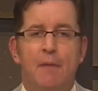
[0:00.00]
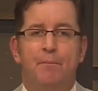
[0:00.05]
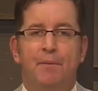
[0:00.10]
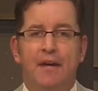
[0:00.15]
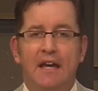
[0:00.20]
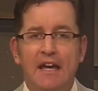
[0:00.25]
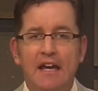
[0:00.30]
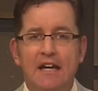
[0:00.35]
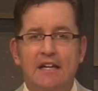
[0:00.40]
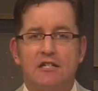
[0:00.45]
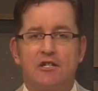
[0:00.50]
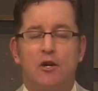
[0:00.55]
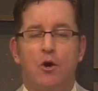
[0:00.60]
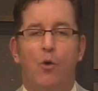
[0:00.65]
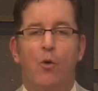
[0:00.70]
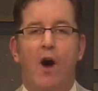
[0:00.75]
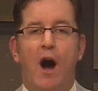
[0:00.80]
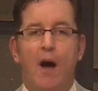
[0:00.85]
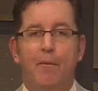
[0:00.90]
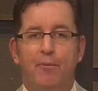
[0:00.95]
peace,
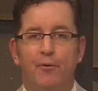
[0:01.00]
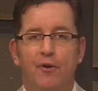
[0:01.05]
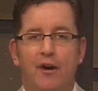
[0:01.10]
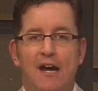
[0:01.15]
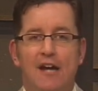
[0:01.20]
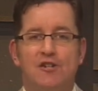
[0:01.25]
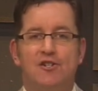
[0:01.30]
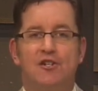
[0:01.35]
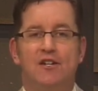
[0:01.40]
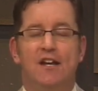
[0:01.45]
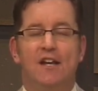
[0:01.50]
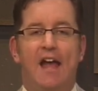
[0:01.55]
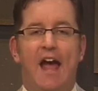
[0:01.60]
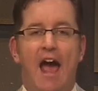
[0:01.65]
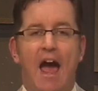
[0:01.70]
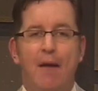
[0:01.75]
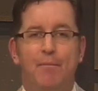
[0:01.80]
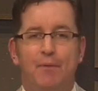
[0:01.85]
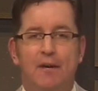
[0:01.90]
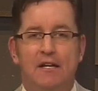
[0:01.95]
cooperation, and
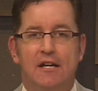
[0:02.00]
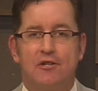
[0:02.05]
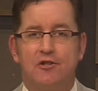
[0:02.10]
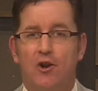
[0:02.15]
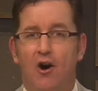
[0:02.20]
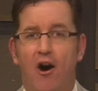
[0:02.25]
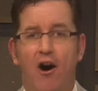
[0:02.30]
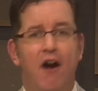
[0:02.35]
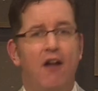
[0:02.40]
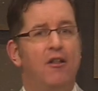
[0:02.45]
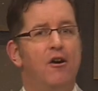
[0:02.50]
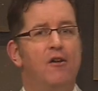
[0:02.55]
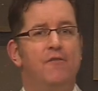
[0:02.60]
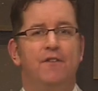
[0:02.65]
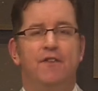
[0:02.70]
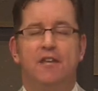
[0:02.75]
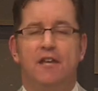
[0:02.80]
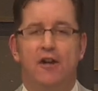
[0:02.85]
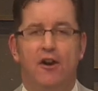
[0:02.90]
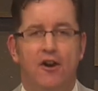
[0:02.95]
happiness all
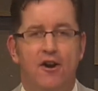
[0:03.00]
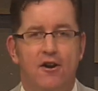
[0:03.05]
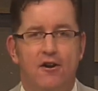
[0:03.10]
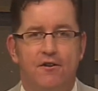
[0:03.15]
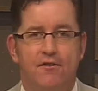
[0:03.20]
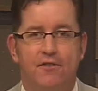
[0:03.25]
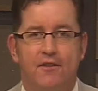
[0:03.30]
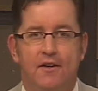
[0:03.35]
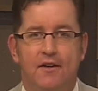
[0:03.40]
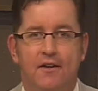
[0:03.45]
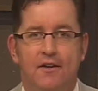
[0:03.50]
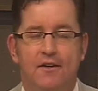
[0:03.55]
over the earth.